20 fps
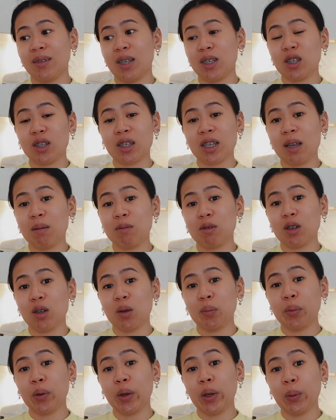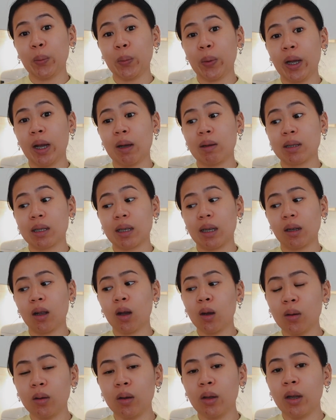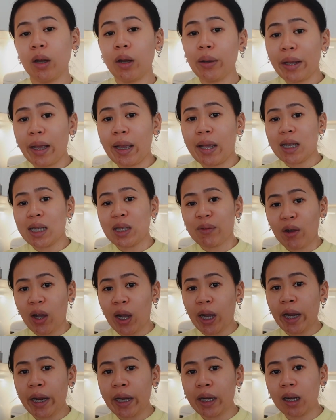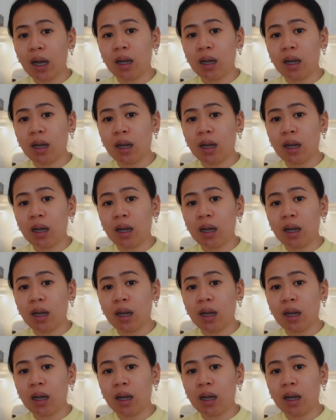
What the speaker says: It just came to a point where I was like, oh, okay, it's fine.